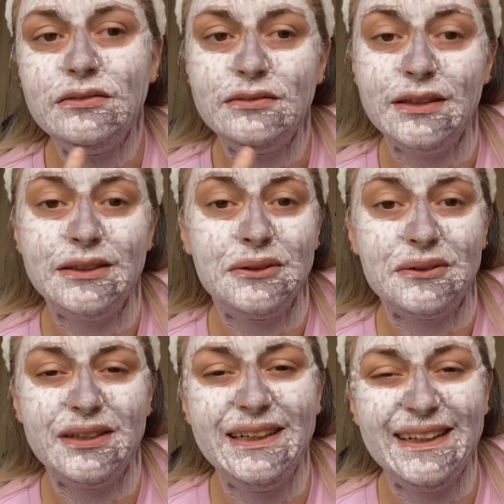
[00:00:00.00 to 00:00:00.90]
There you
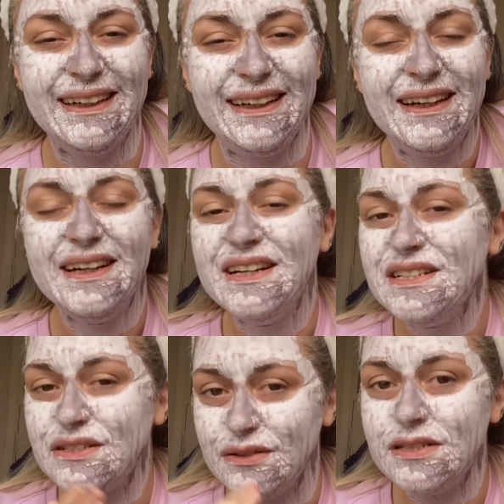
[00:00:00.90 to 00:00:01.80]
go.
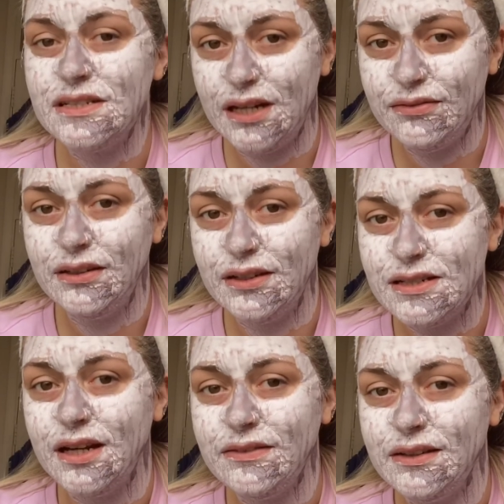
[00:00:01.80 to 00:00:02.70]
So it's definitely
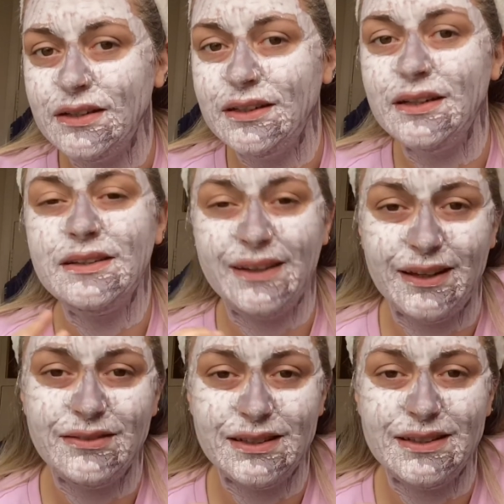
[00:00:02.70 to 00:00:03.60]

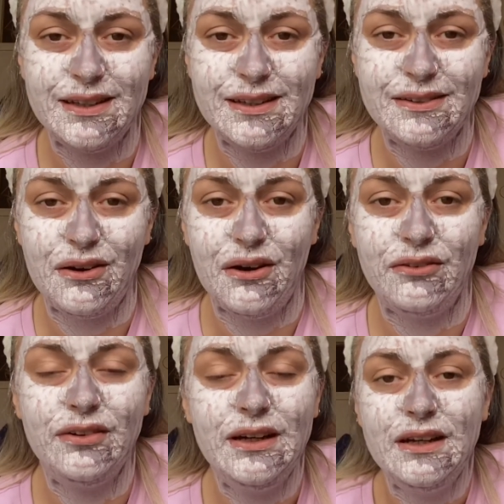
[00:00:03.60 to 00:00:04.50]
time to take this
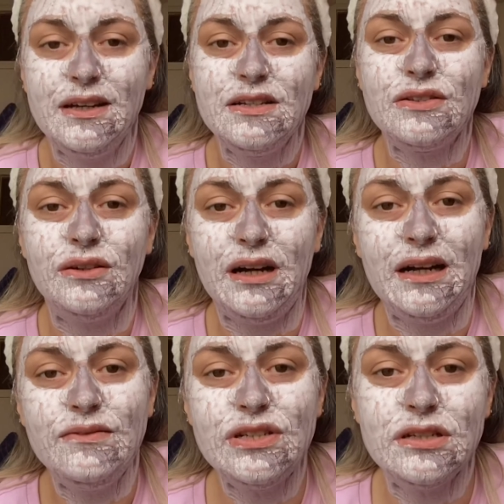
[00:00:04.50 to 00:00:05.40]
off. So
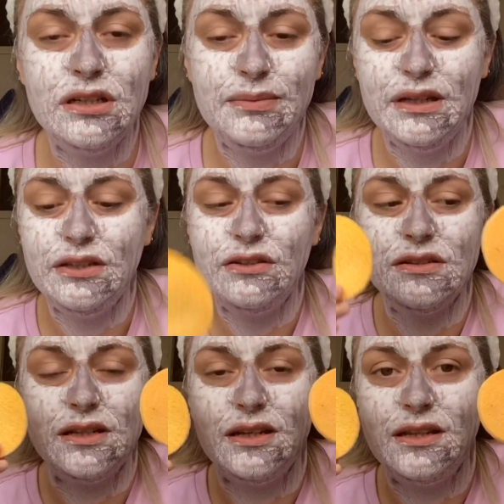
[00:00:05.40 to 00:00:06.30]
I'm just going to be
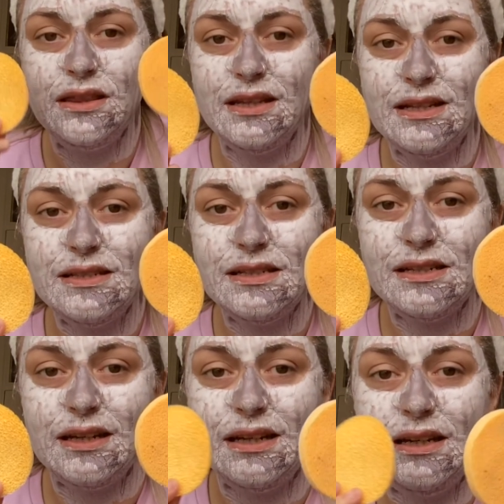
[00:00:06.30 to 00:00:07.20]
using these
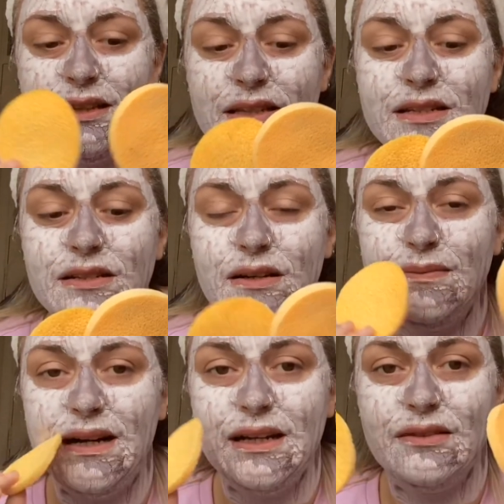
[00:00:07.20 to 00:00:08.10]
today. These are
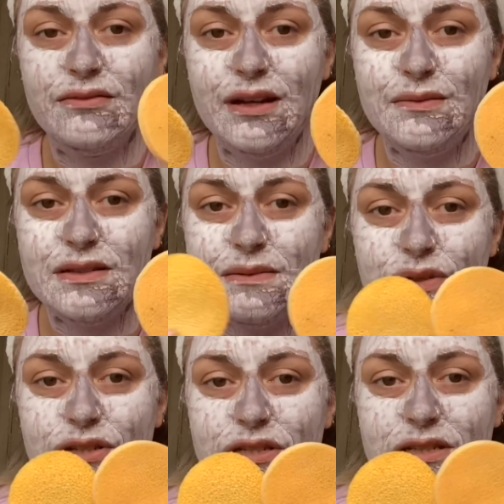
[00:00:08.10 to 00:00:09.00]
my Rayma
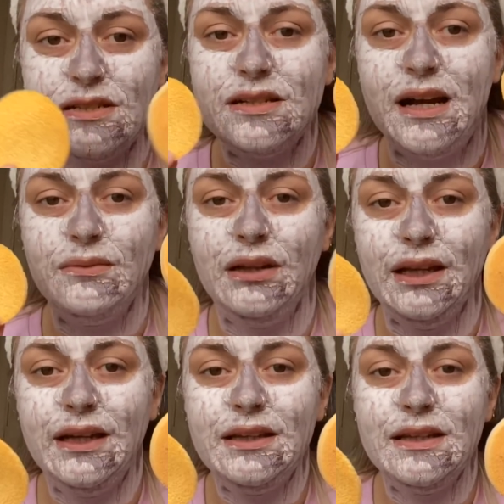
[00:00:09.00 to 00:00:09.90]
sponges. I will
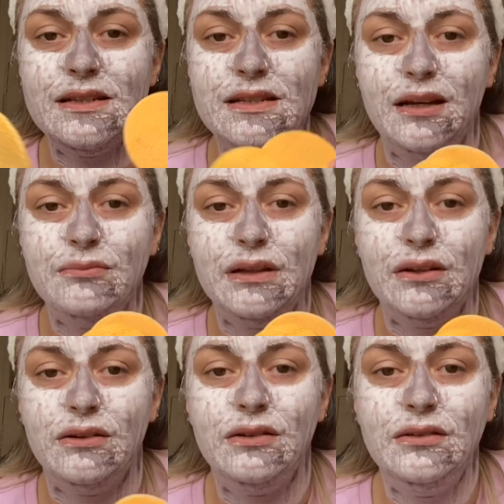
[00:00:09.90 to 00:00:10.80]
link these down
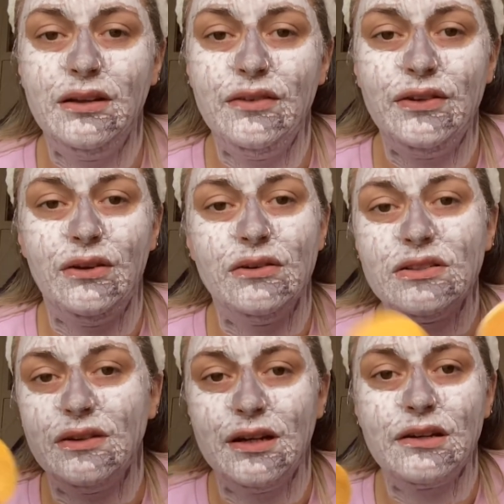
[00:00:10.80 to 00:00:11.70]
below if you're
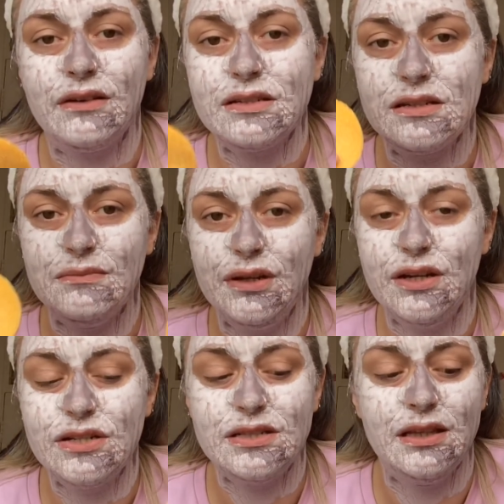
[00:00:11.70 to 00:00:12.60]
also interested in
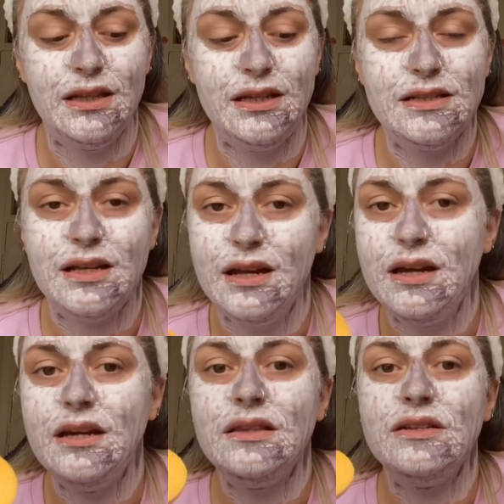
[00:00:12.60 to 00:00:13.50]
purchasing these.
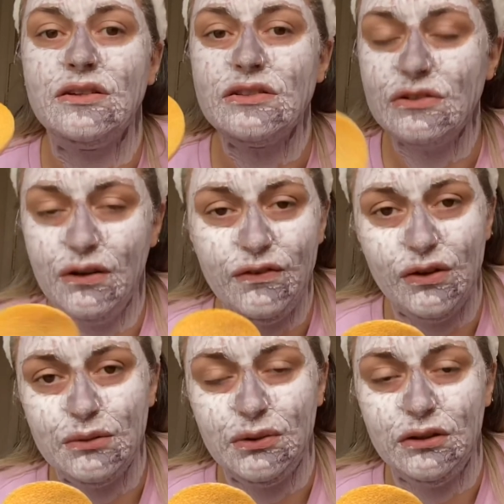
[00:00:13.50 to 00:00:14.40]
These are so
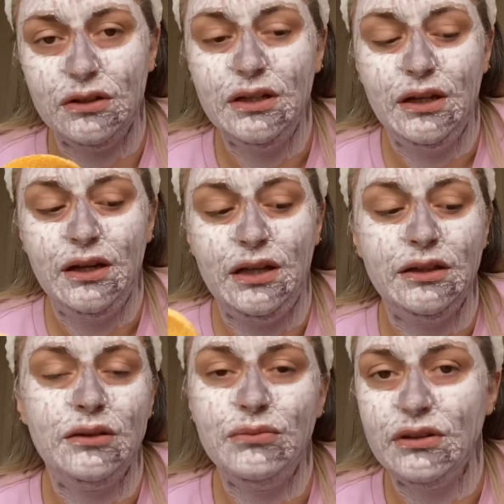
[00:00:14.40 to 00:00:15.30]
affordable and they
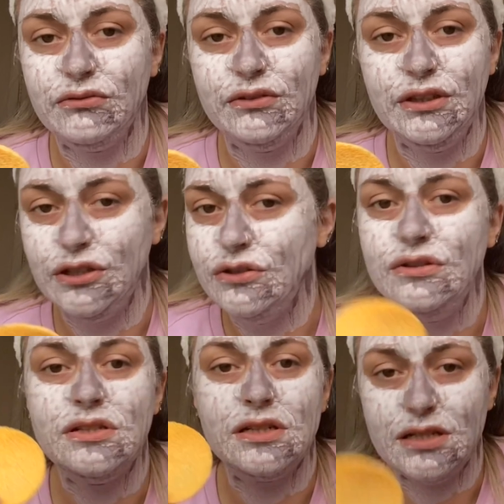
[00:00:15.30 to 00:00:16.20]
can be
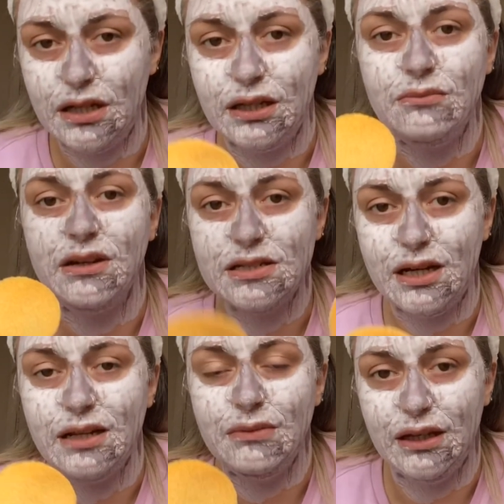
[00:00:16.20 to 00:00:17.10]
reused time and
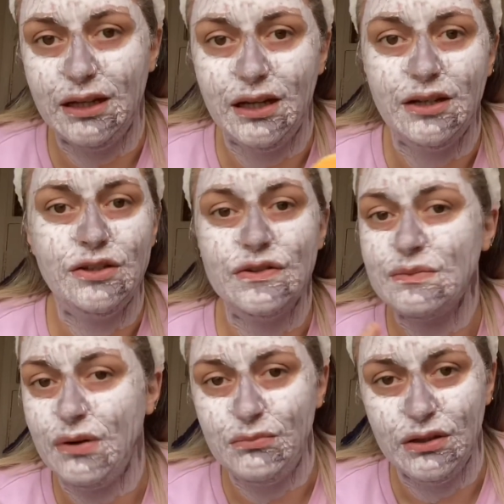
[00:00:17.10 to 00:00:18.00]
time again. You just
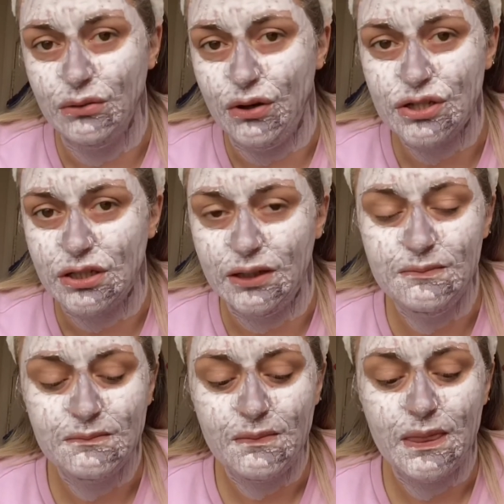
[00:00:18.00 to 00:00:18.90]
pop them in the washer.
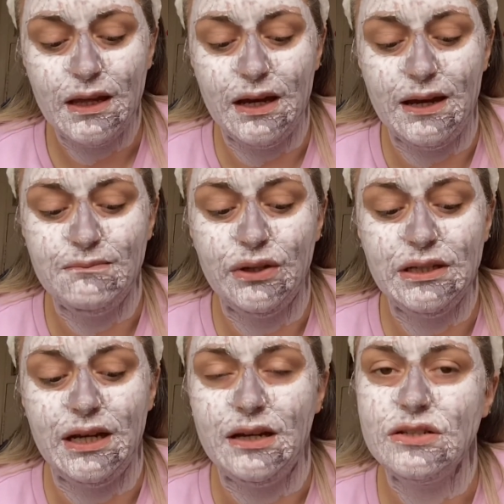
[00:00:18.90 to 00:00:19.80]
But
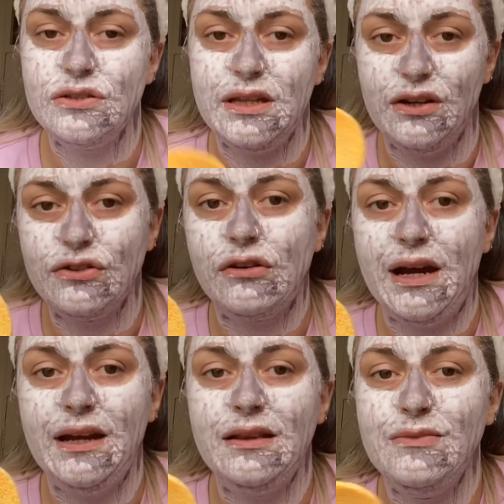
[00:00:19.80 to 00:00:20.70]
yeah, so they are
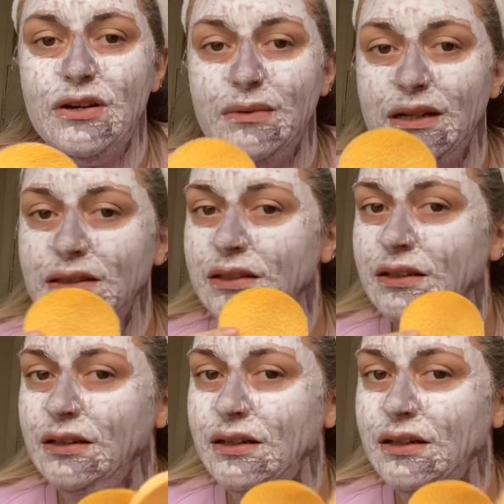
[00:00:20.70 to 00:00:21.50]
dry at the moment